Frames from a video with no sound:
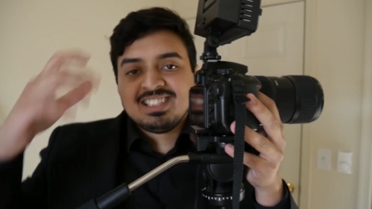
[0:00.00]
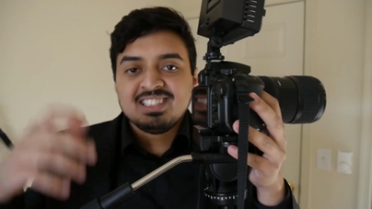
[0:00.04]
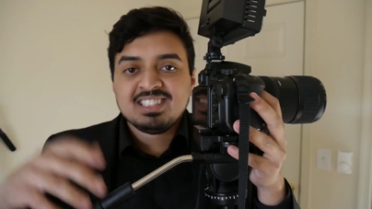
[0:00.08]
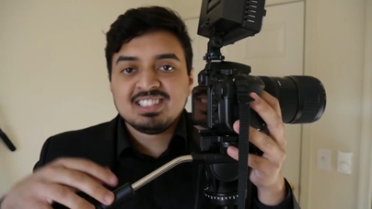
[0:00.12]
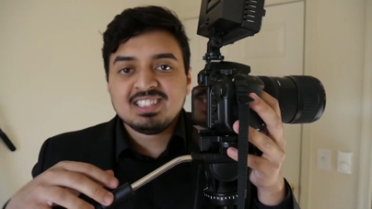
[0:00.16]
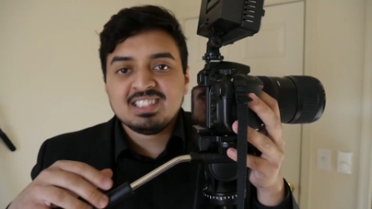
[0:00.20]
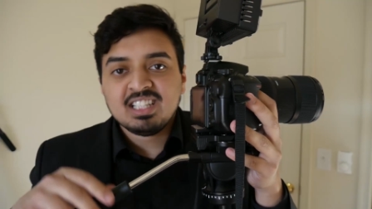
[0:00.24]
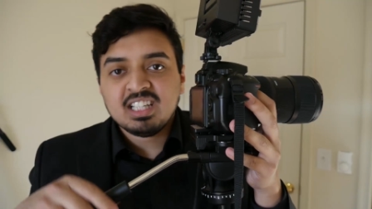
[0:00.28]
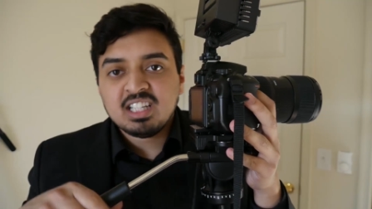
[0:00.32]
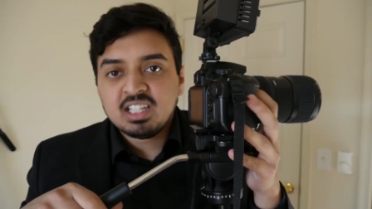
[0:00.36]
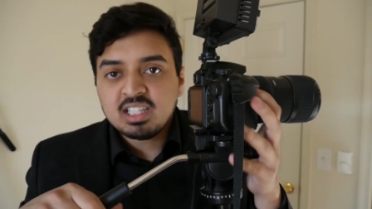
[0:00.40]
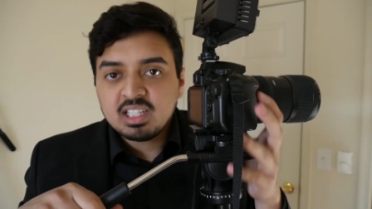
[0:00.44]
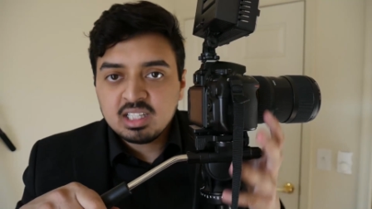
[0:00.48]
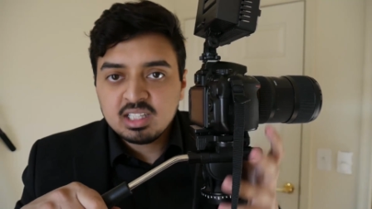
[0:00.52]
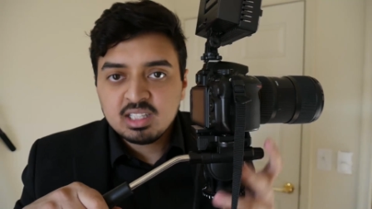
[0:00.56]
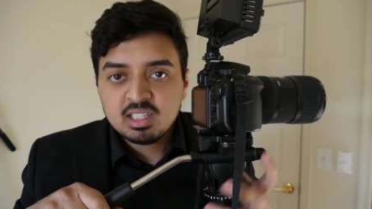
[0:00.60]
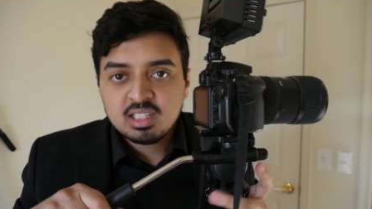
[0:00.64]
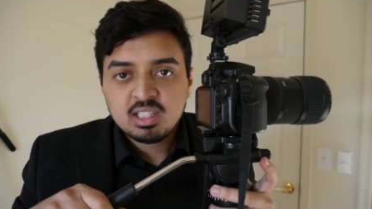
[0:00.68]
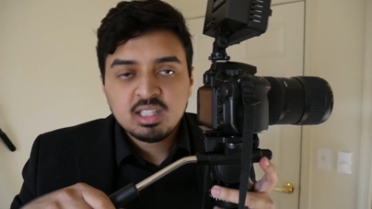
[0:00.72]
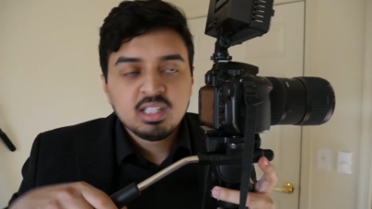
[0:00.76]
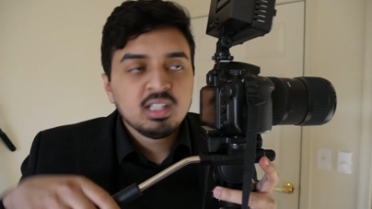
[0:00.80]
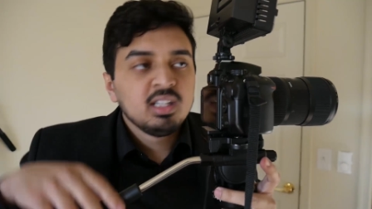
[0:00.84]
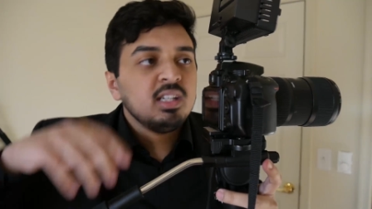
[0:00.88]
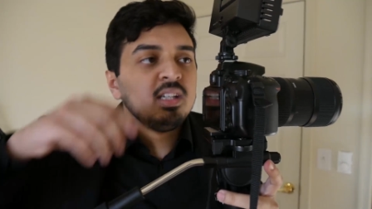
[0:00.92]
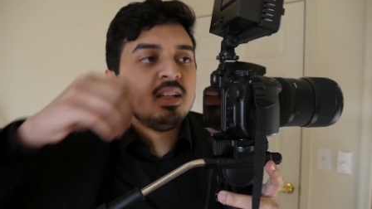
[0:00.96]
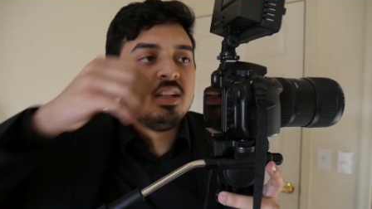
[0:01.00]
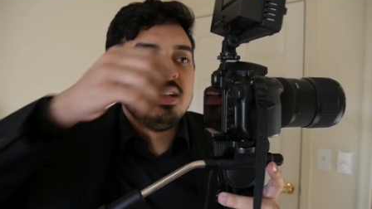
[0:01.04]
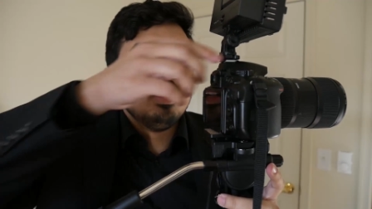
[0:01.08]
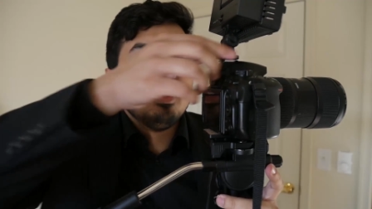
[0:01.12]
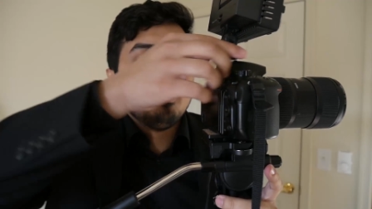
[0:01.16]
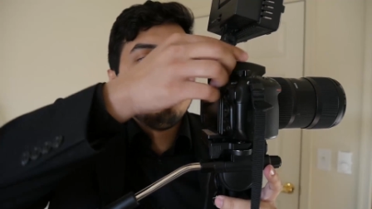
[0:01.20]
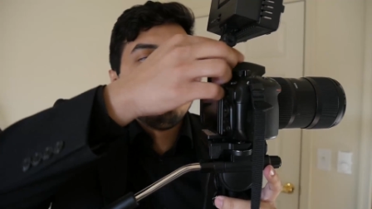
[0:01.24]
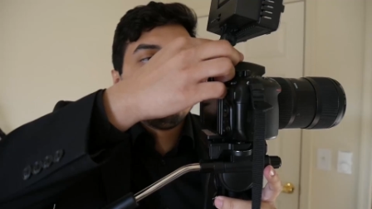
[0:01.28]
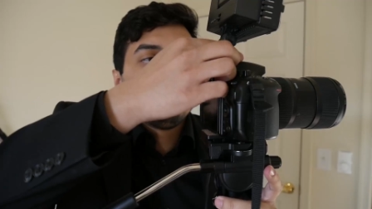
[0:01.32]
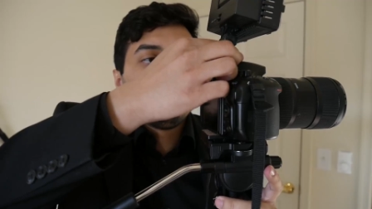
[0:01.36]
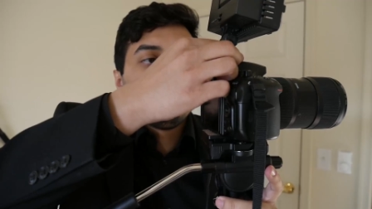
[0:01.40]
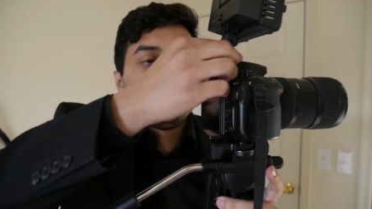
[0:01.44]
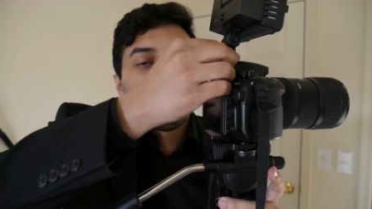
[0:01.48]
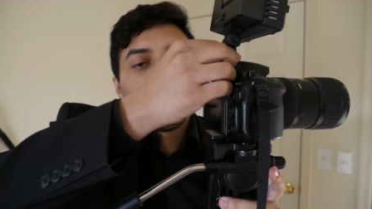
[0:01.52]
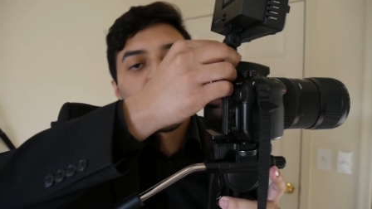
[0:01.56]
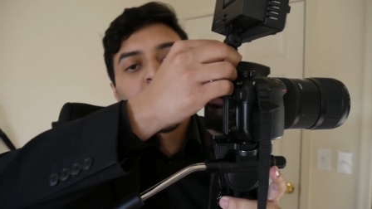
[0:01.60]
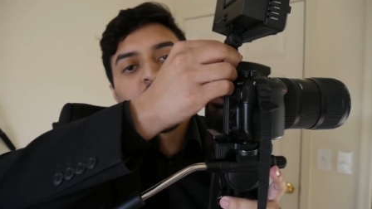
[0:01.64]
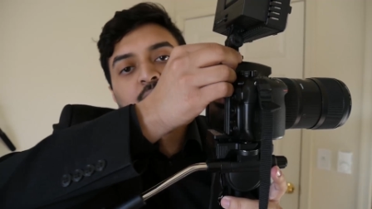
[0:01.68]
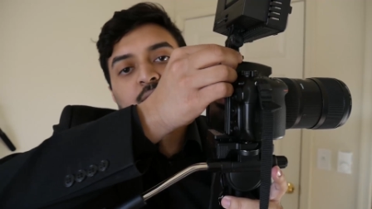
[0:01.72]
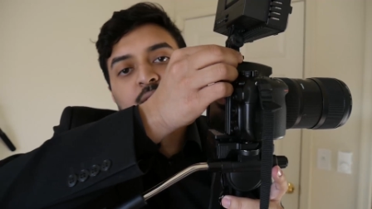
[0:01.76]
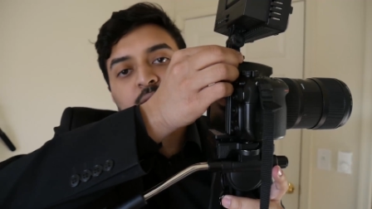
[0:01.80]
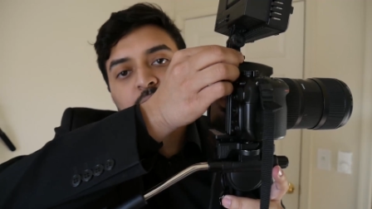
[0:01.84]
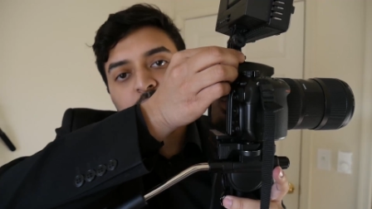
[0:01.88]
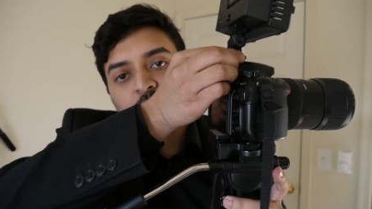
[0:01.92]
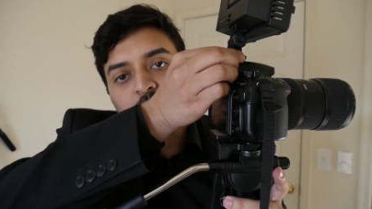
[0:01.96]
and snug. You don't want it to fall
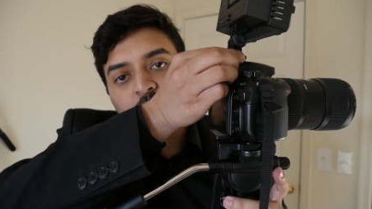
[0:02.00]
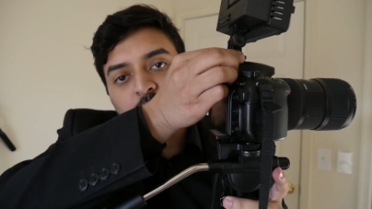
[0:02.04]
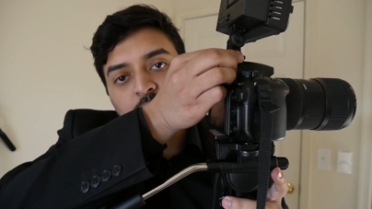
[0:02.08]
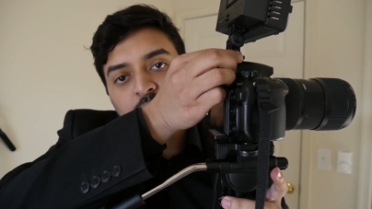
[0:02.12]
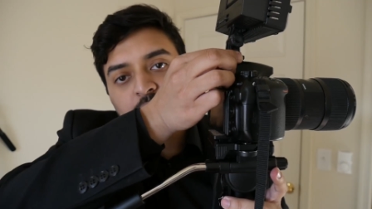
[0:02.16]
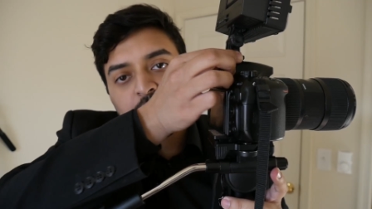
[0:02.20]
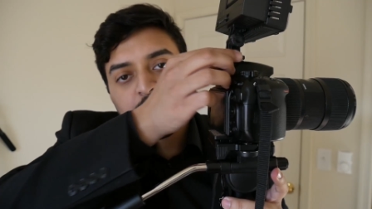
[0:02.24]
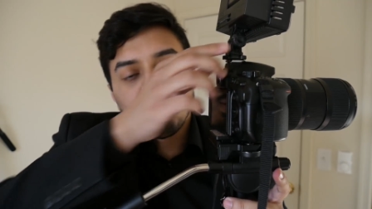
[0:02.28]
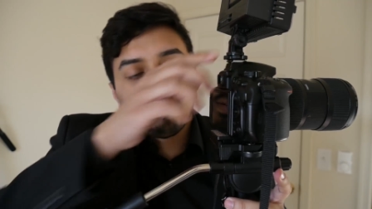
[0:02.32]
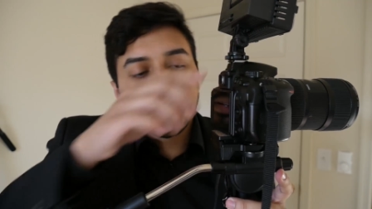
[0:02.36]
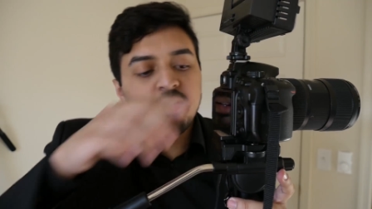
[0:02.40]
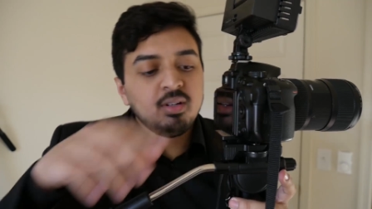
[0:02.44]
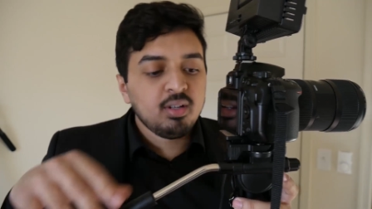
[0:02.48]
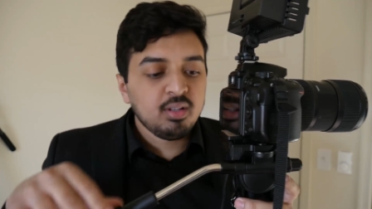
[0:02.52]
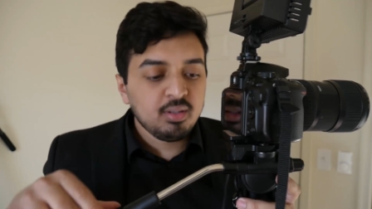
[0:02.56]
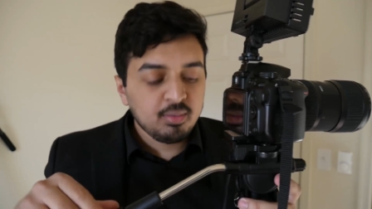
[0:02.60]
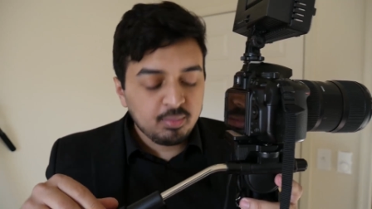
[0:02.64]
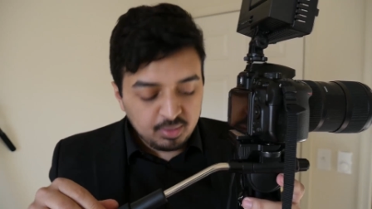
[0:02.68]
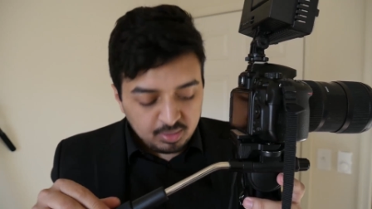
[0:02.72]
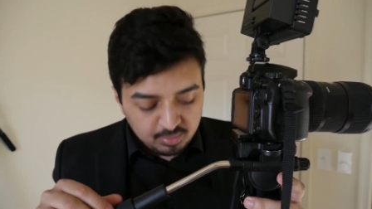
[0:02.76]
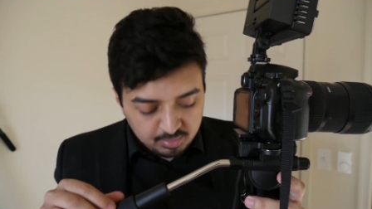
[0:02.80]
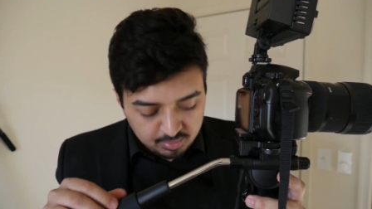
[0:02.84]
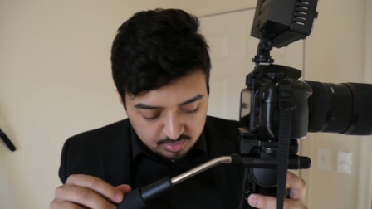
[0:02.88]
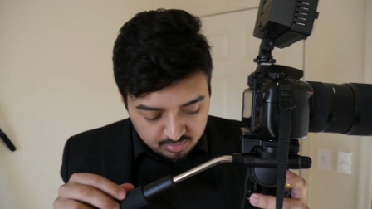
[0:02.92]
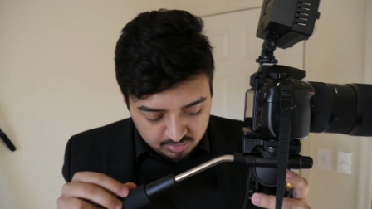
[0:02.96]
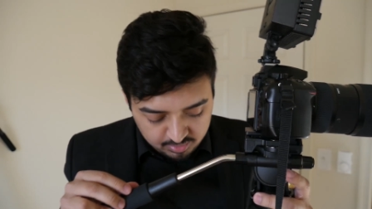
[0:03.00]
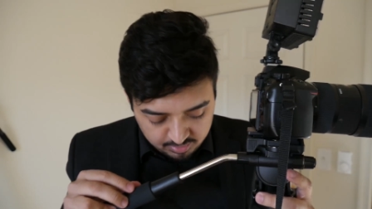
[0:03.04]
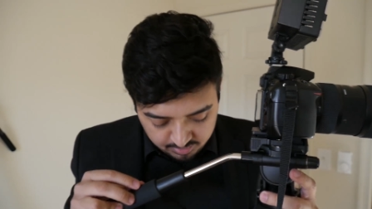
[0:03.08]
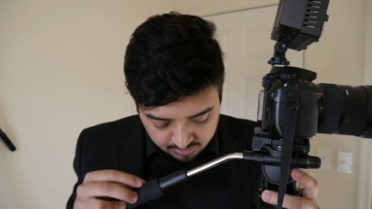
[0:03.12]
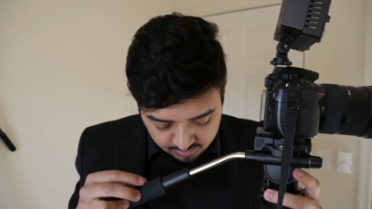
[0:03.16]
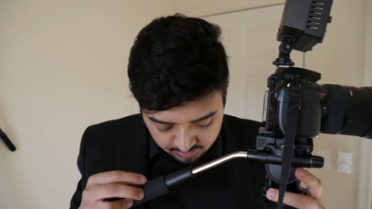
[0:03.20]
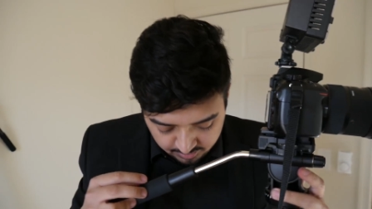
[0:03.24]
on you. You don't want it to fall on other people.